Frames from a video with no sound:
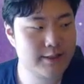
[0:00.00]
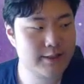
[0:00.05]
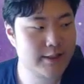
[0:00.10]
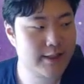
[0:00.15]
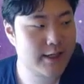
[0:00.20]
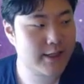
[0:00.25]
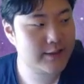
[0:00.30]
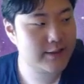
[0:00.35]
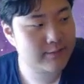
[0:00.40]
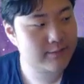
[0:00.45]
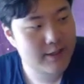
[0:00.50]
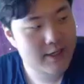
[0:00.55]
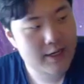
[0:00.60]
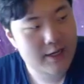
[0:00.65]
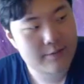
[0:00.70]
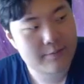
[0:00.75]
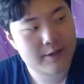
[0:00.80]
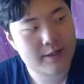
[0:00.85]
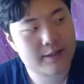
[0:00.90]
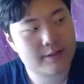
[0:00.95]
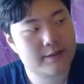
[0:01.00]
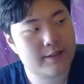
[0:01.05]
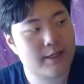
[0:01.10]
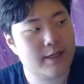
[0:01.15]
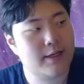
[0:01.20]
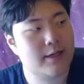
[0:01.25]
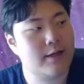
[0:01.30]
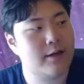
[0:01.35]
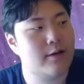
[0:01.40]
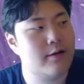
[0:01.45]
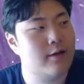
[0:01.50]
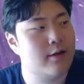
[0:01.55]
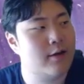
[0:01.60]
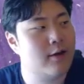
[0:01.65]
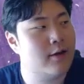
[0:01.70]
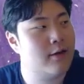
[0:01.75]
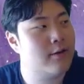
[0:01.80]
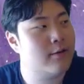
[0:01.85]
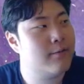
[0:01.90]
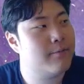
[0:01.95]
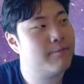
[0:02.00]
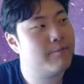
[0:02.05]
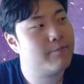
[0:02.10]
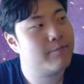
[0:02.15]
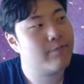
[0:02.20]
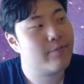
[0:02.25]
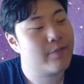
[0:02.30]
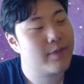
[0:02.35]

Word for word: I got some comments like um,